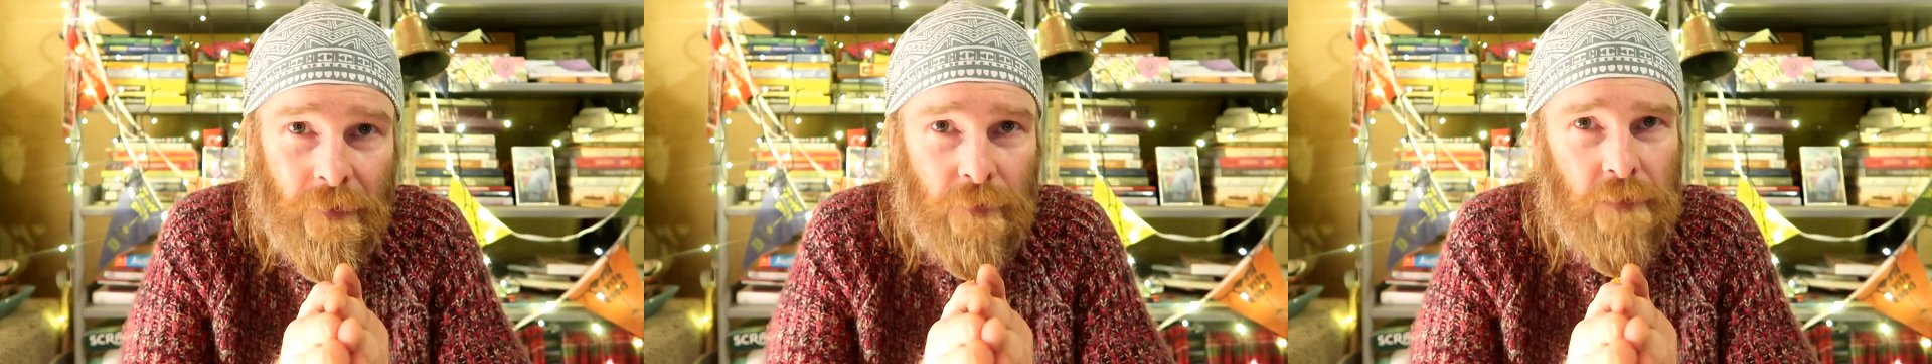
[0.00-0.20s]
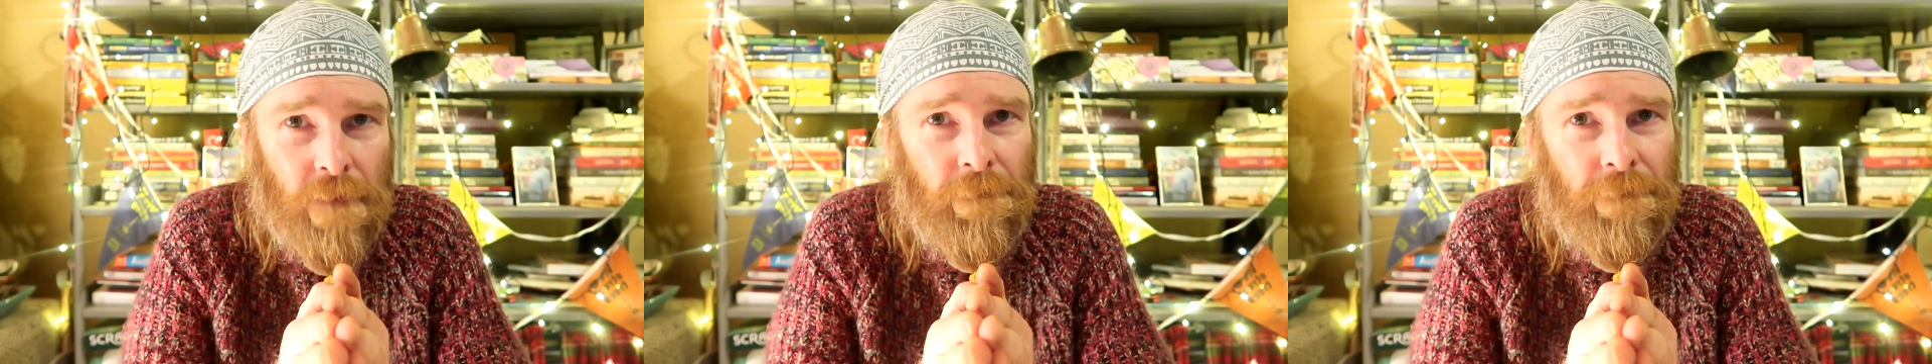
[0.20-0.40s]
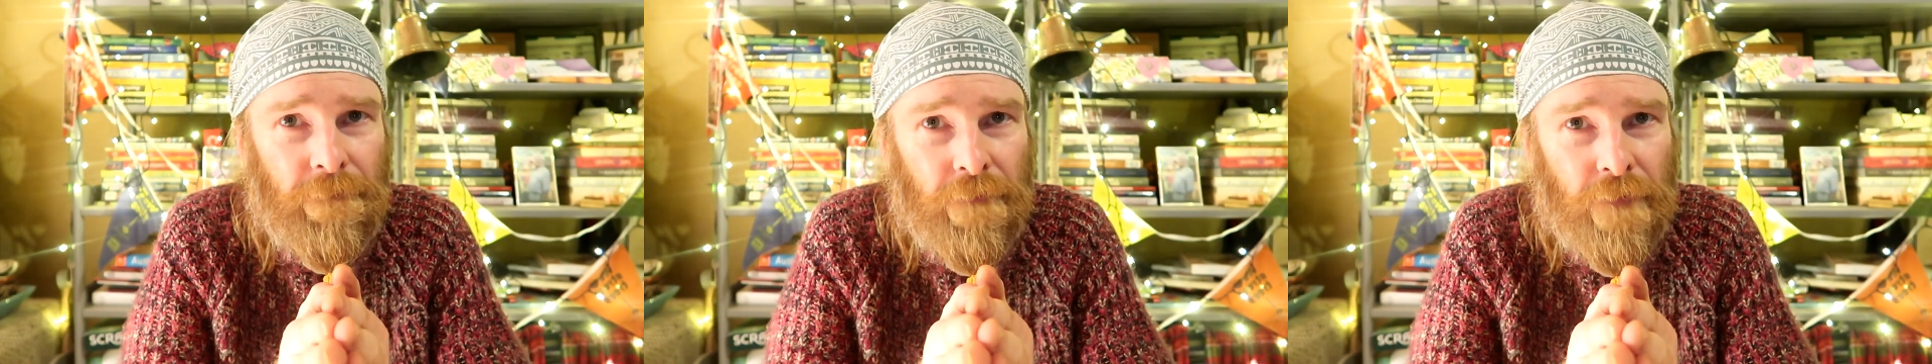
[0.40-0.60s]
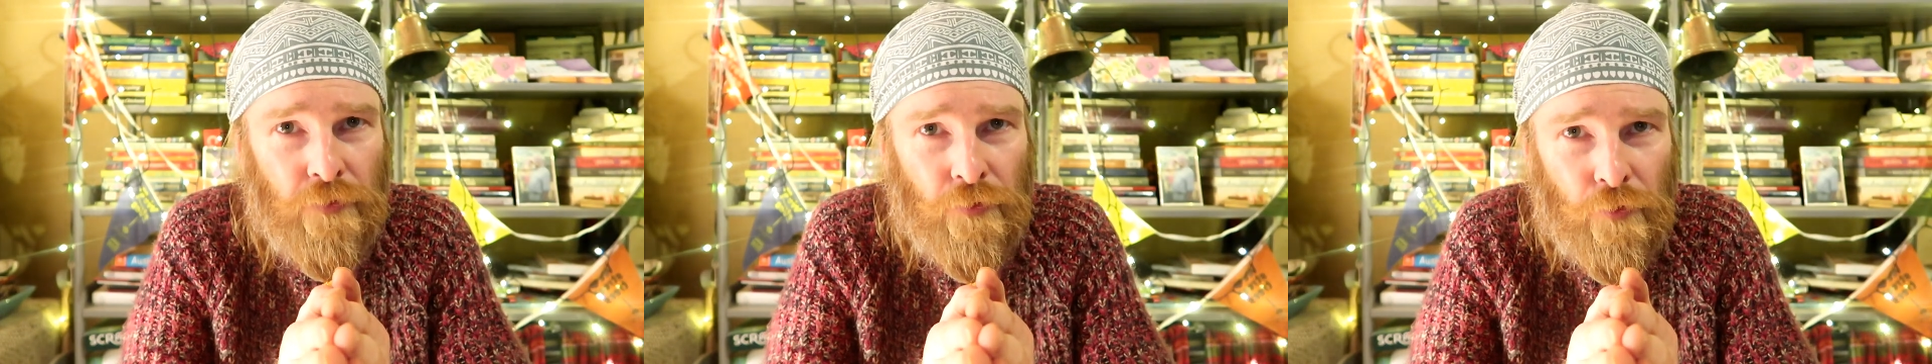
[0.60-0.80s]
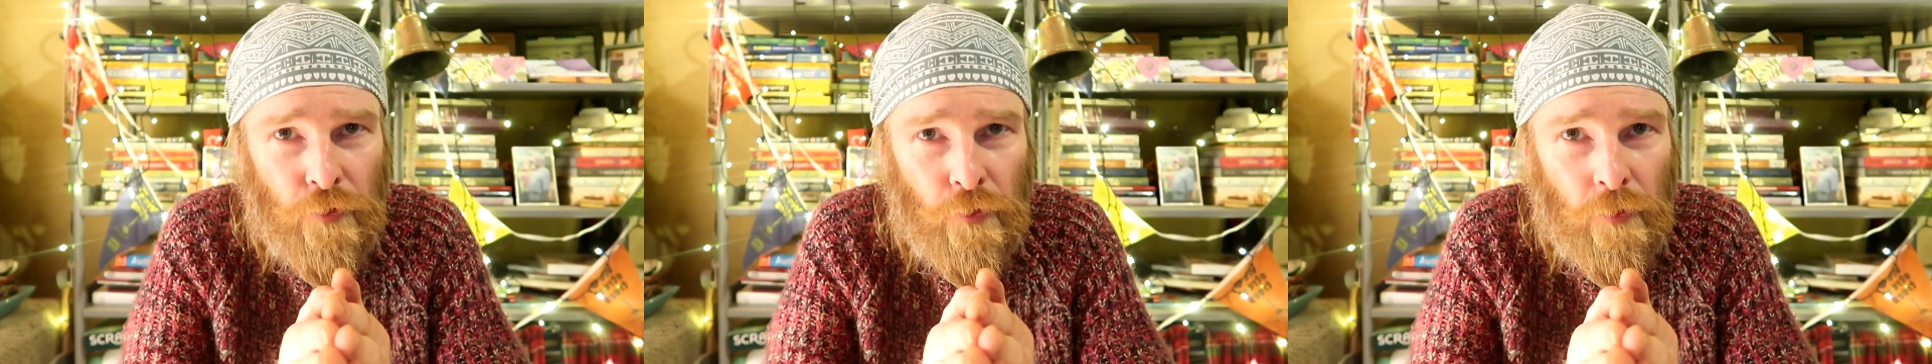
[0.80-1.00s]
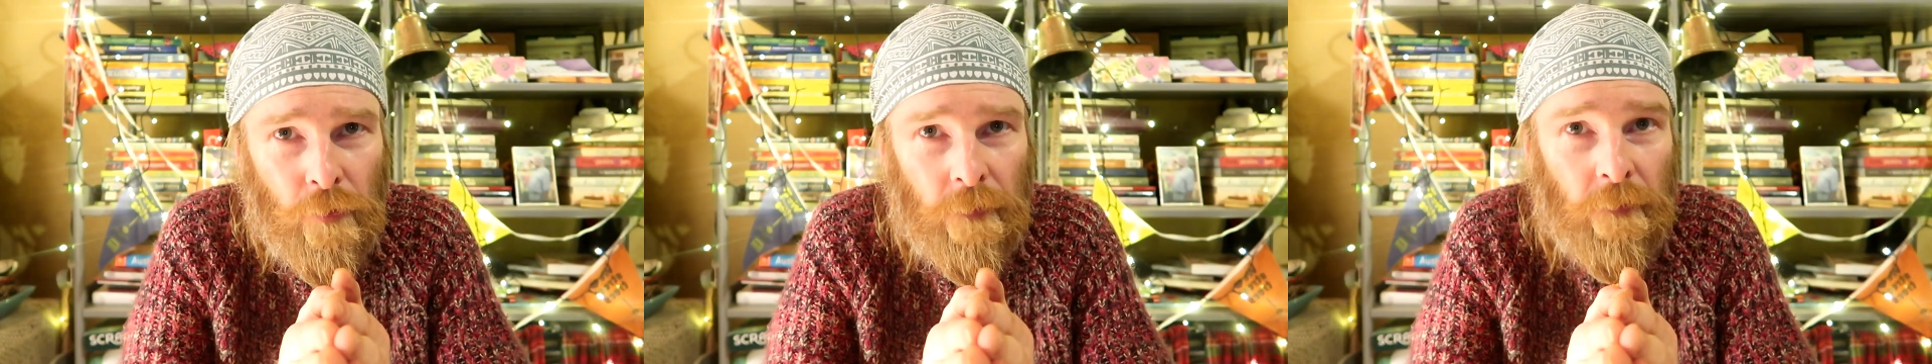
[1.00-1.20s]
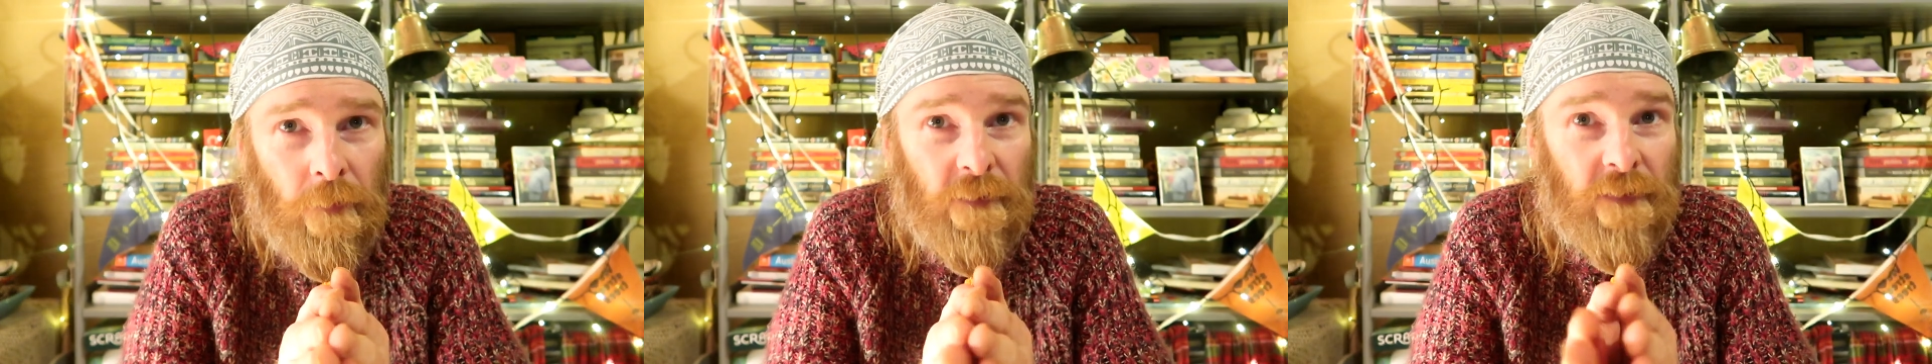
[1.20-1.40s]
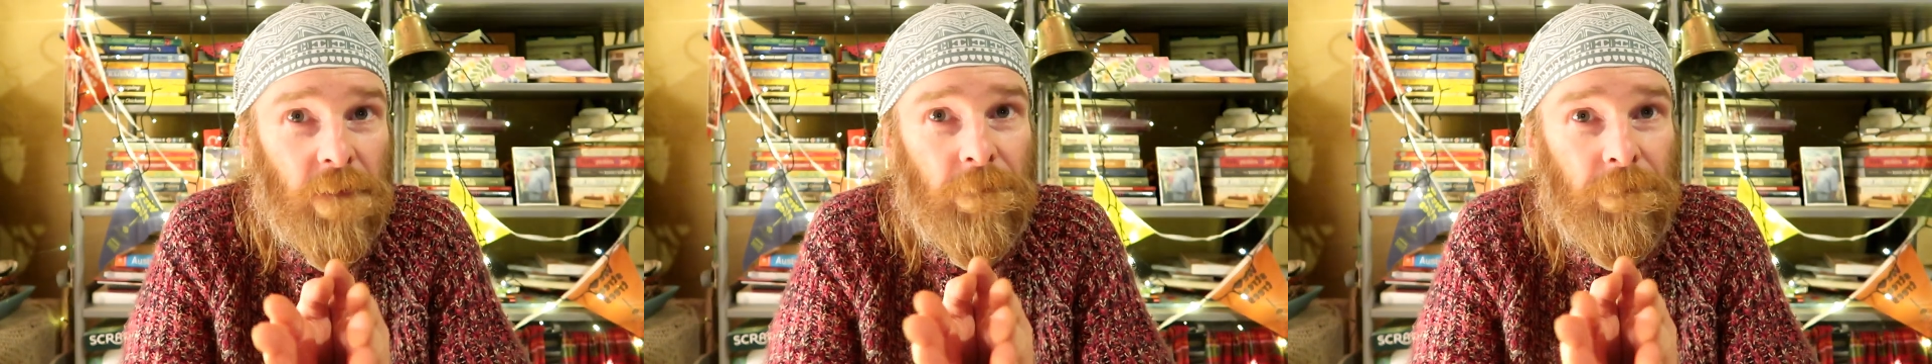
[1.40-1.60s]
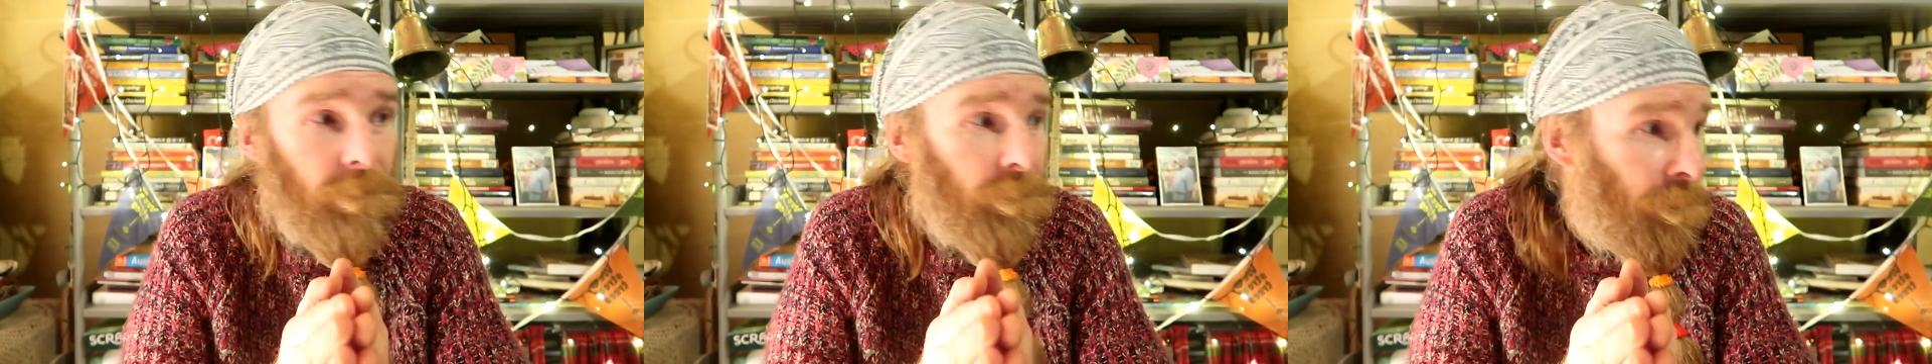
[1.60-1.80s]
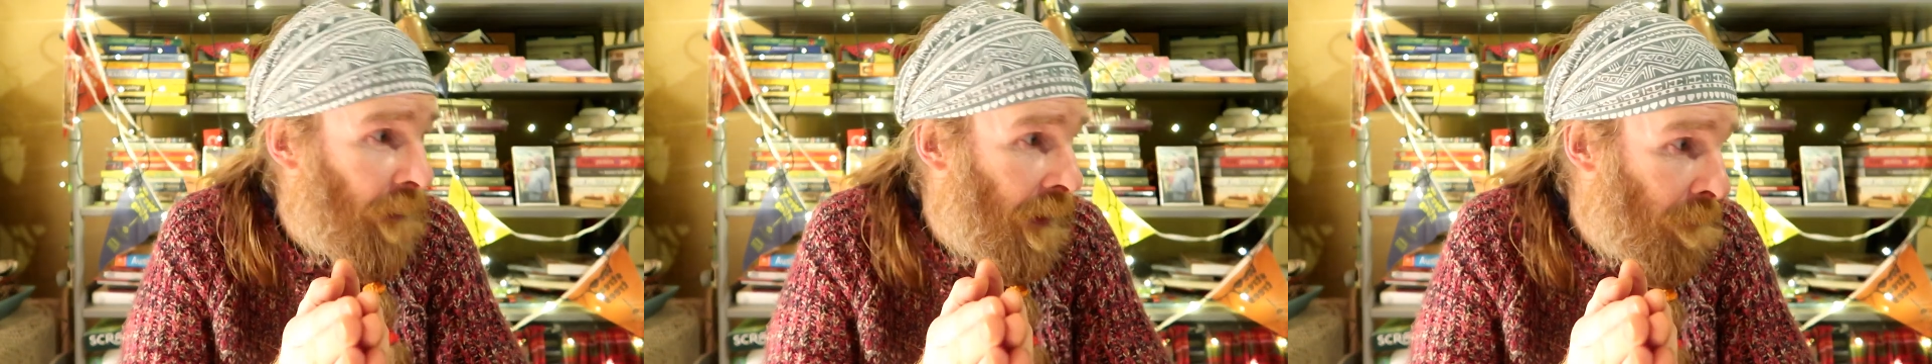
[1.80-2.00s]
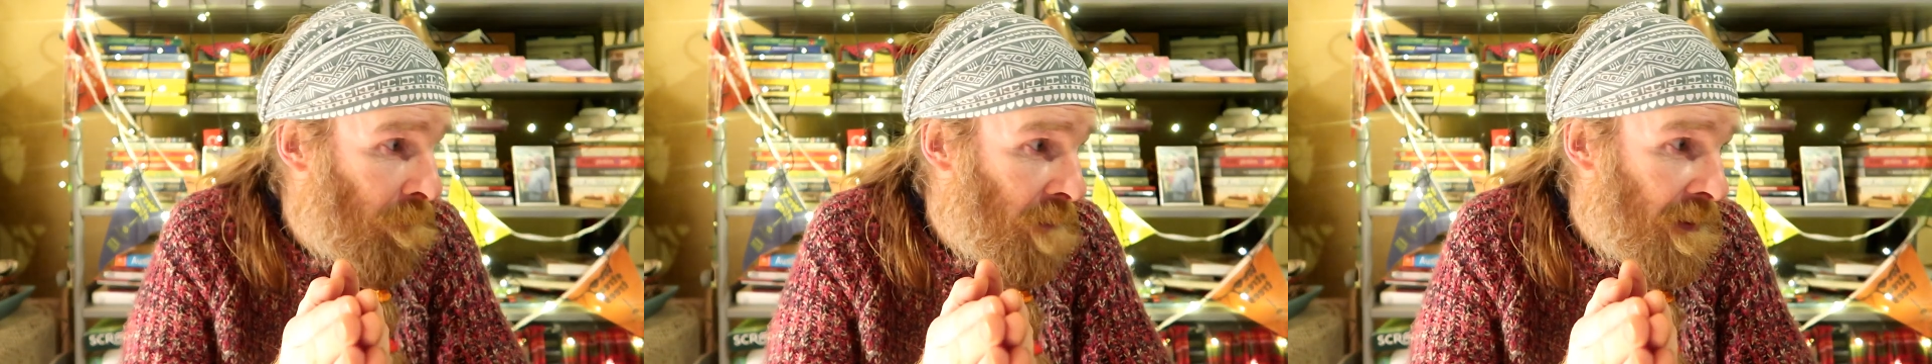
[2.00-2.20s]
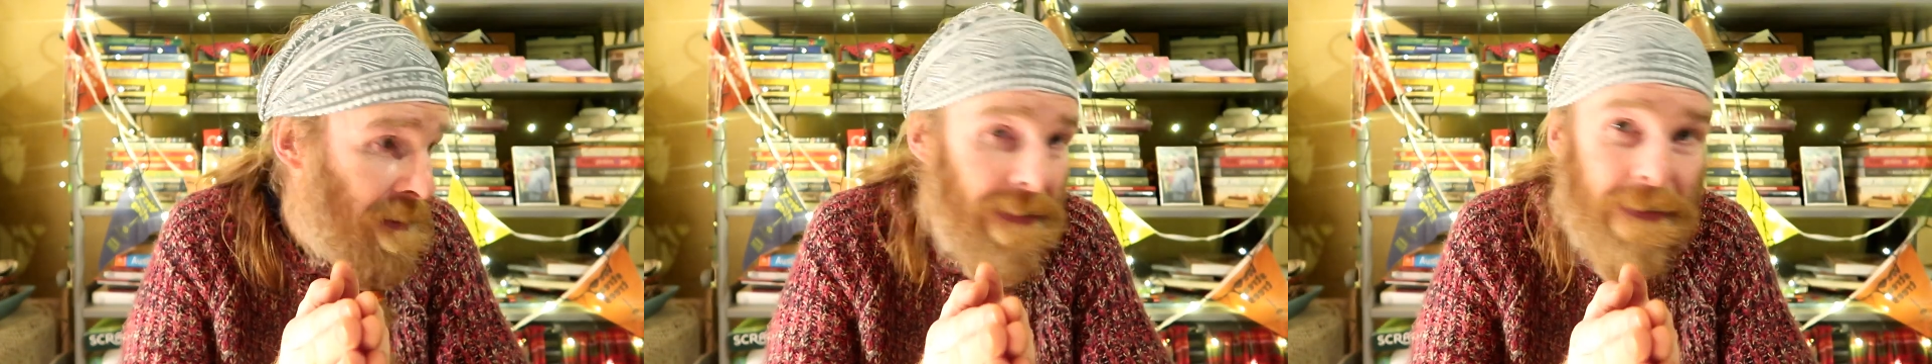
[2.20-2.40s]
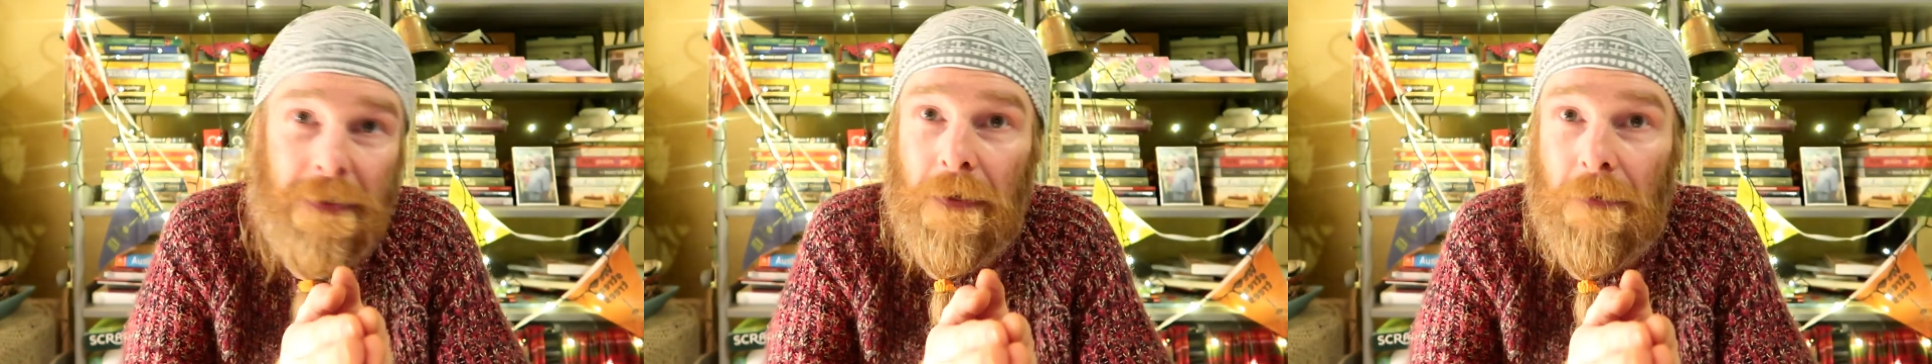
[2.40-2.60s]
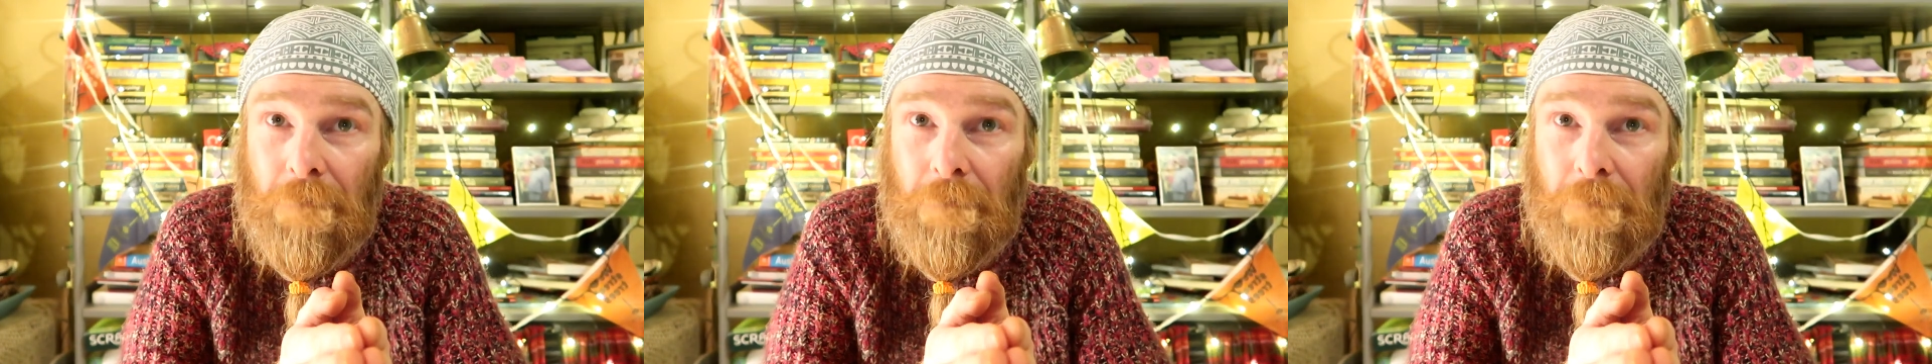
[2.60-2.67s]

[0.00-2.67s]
lots of food, lots of family,